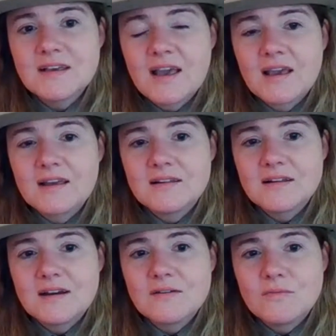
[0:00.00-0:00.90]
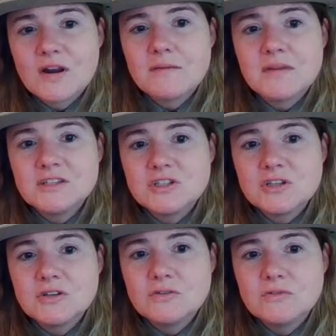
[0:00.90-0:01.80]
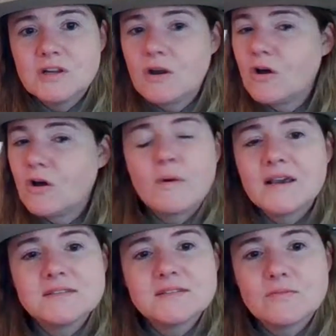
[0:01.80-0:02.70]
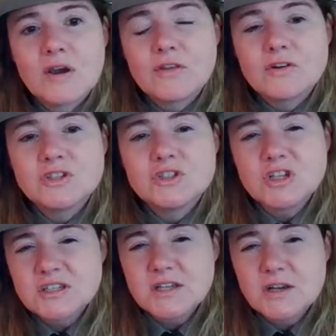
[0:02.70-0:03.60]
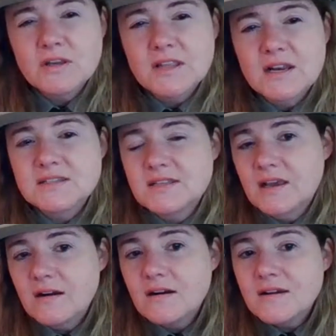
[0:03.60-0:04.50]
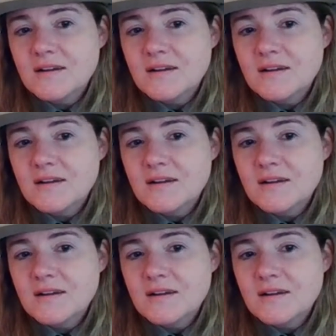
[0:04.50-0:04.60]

and what it means to you in all ways, whether it's just knowing that it's there